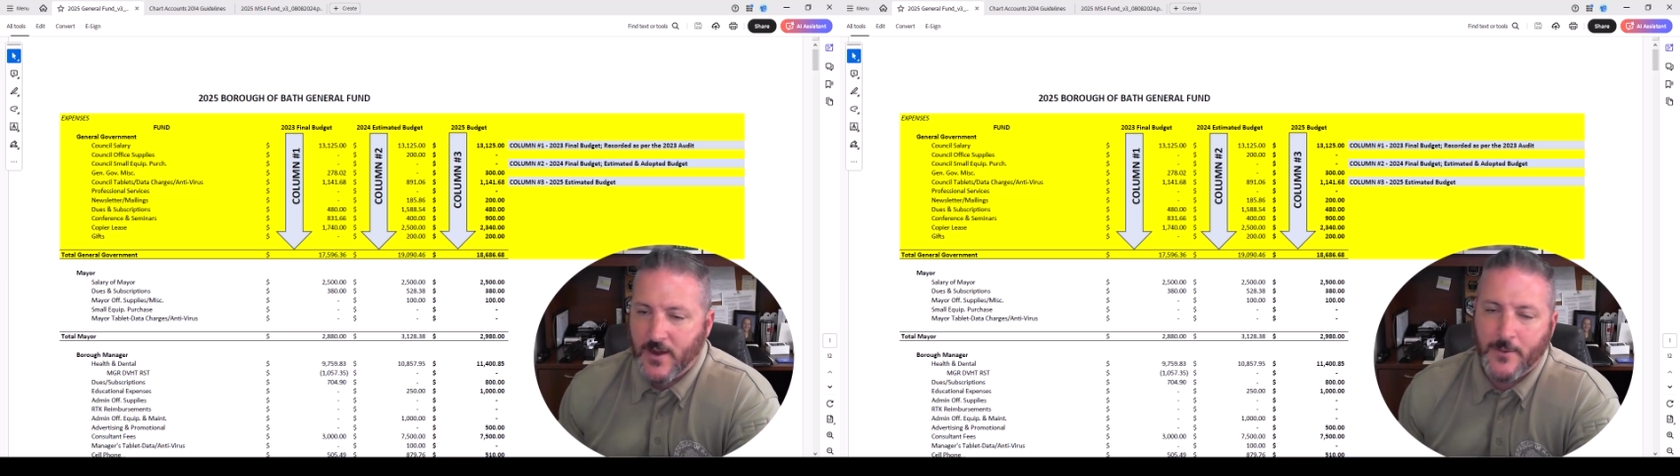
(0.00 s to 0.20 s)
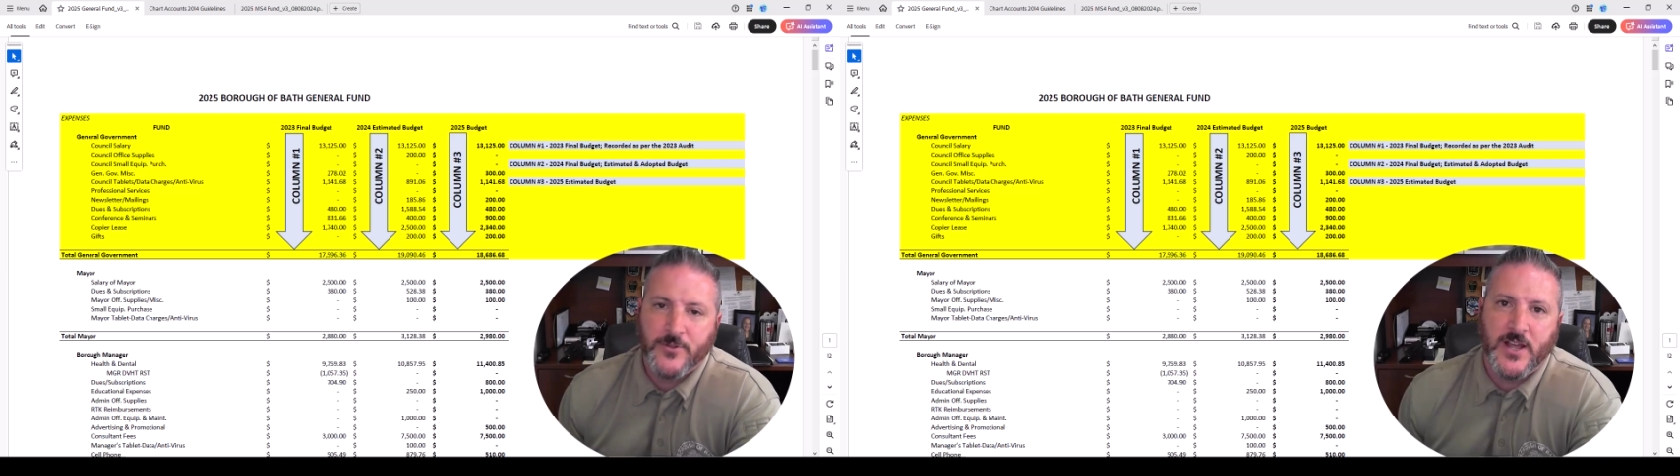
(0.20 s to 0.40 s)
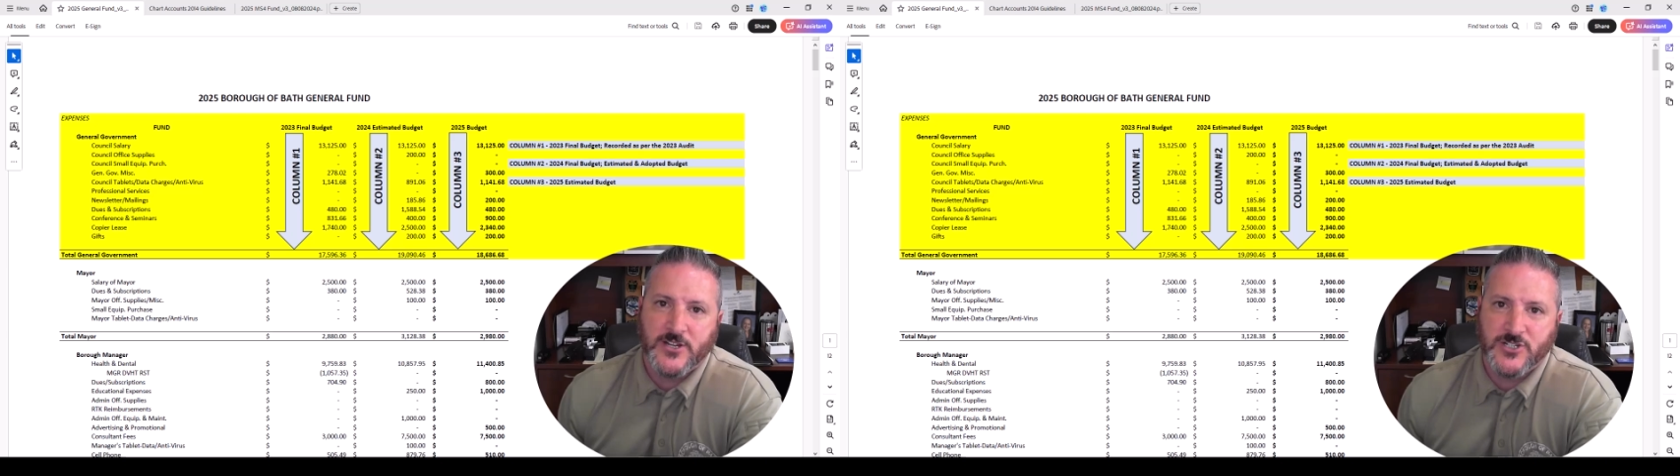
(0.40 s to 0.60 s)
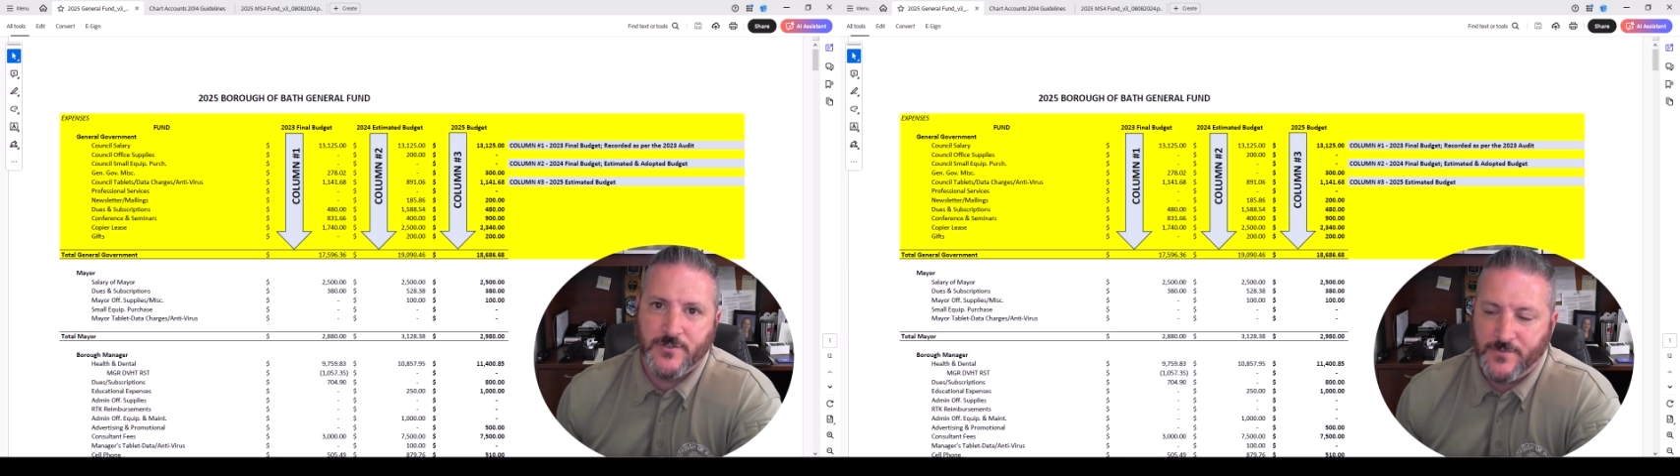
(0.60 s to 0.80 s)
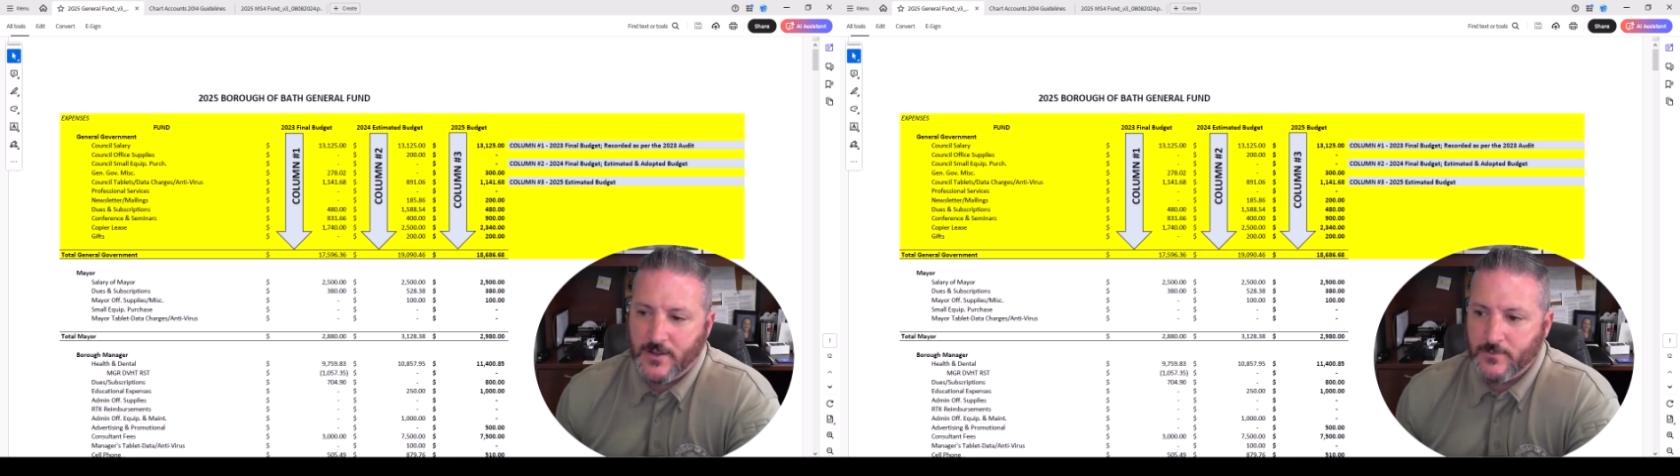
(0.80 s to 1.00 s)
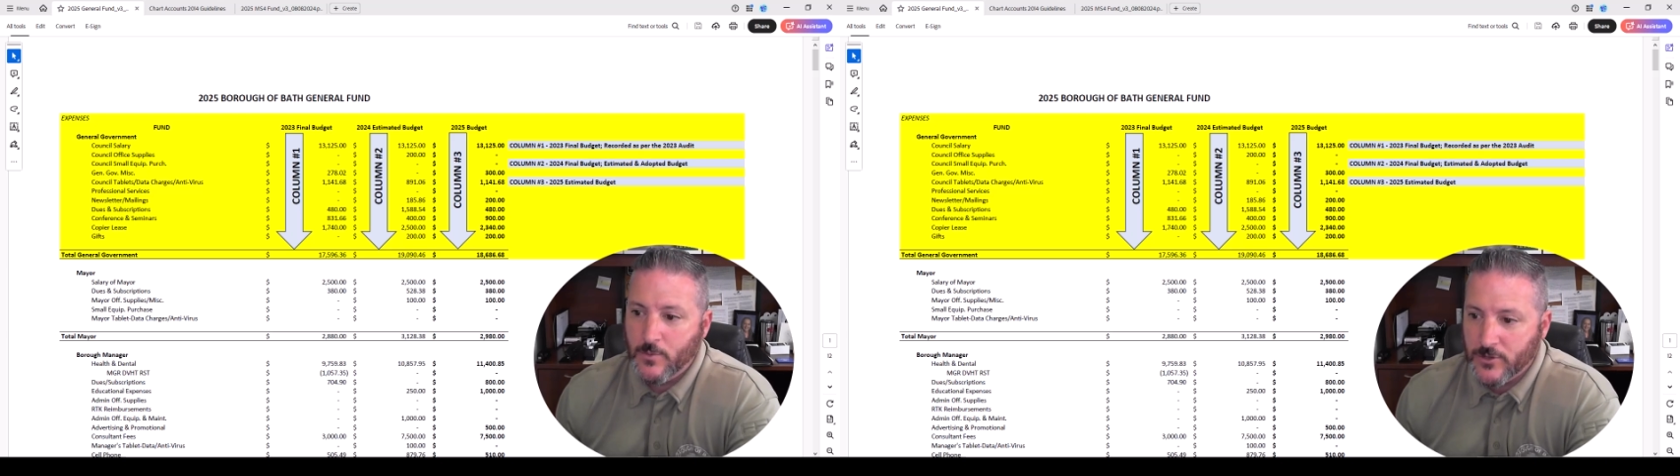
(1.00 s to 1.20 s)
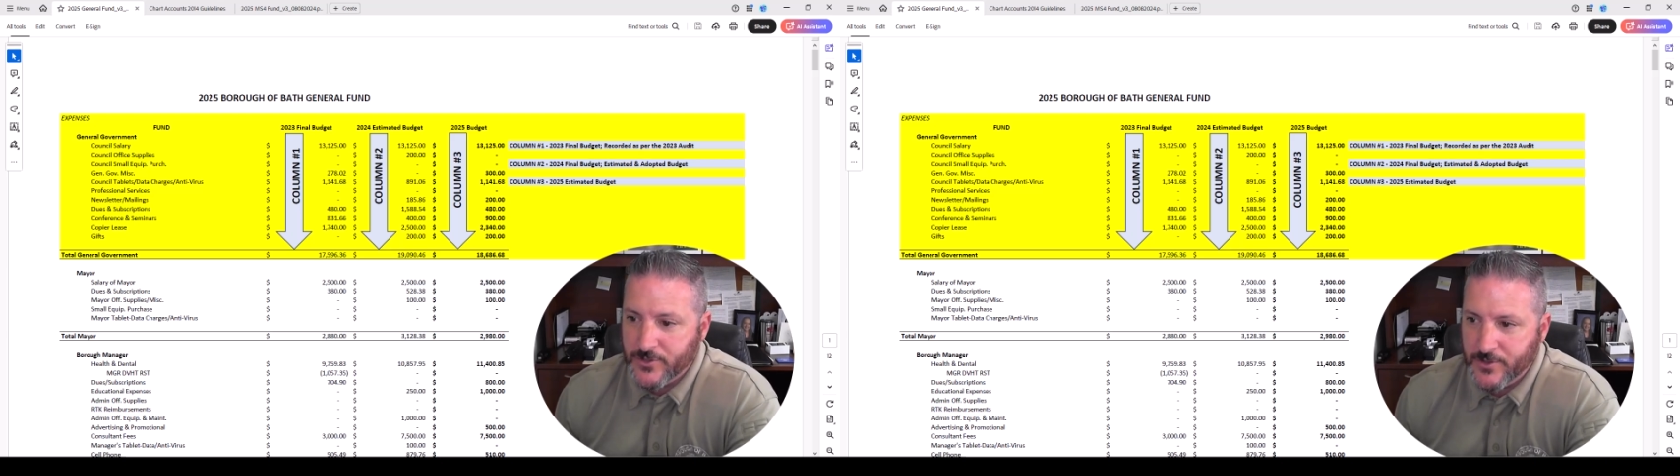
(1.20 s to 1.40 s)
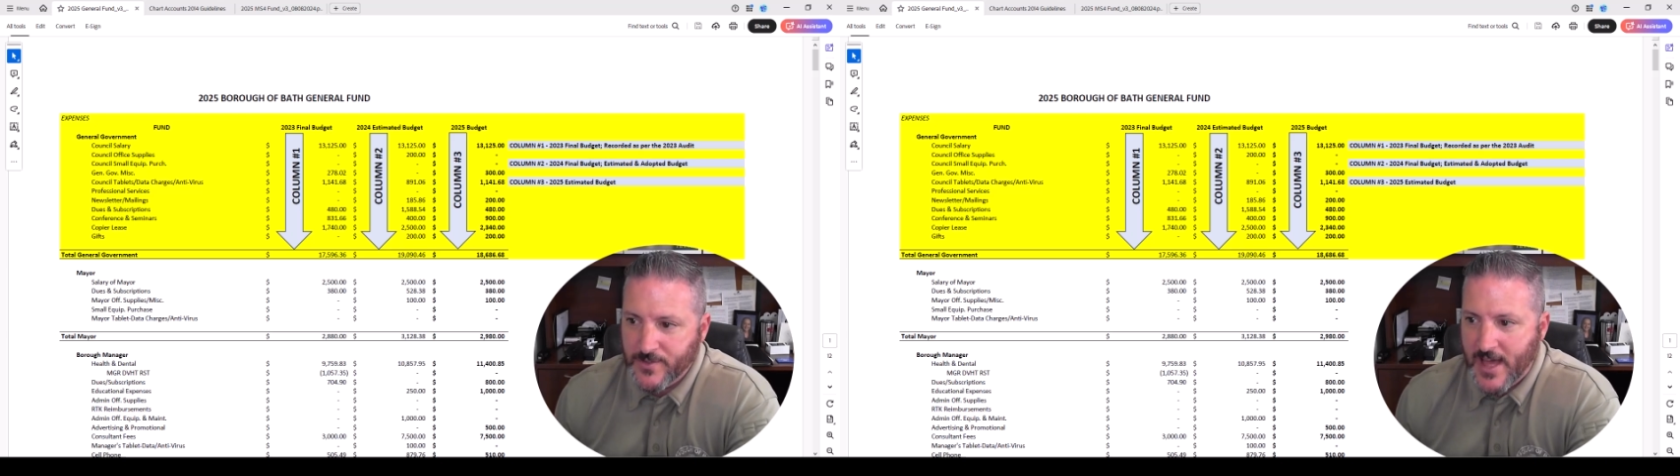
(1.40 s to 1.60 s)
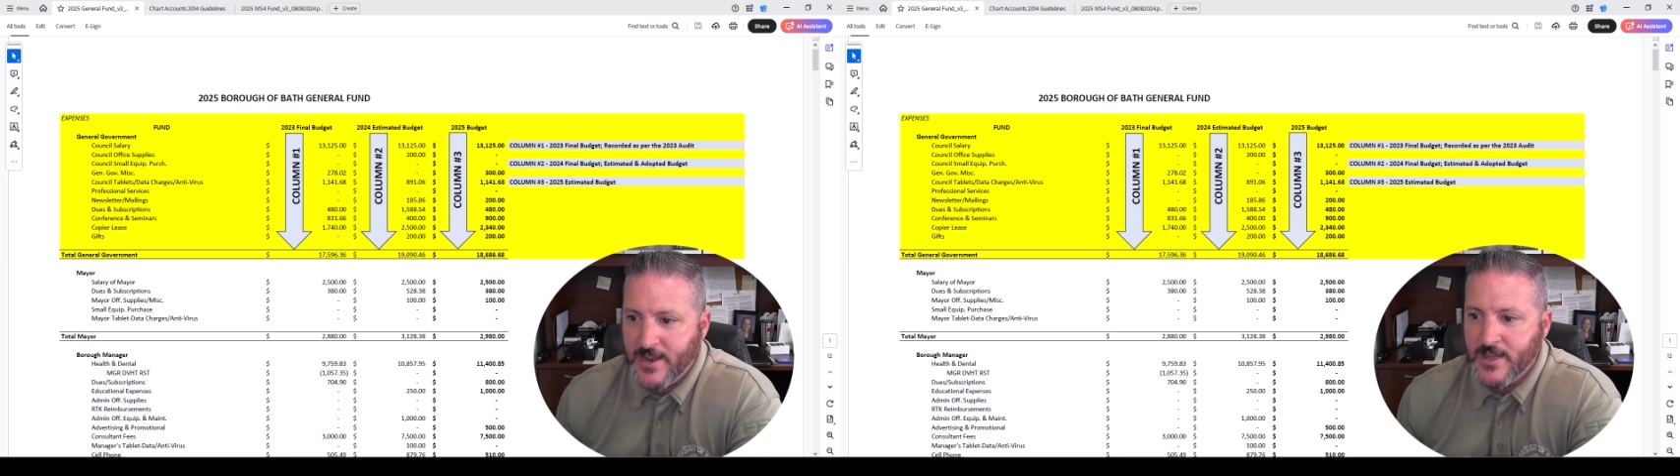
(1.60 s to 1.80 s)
fire protection fund. We'll do that